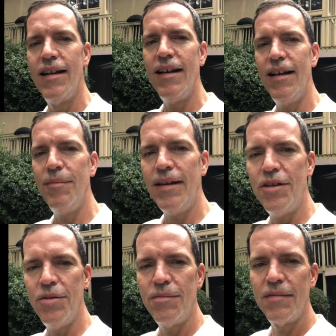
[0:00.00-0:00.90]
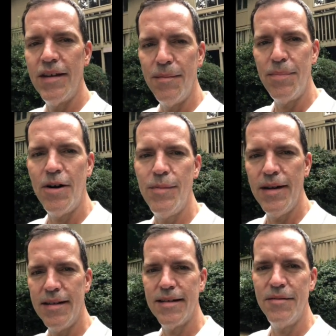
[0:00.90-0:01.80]
and make you get
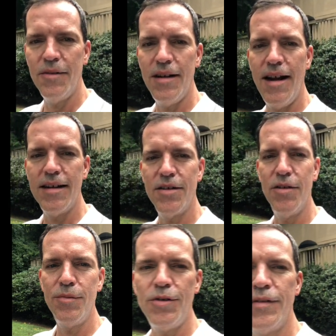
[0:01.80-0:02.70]
permits and whatnot to remove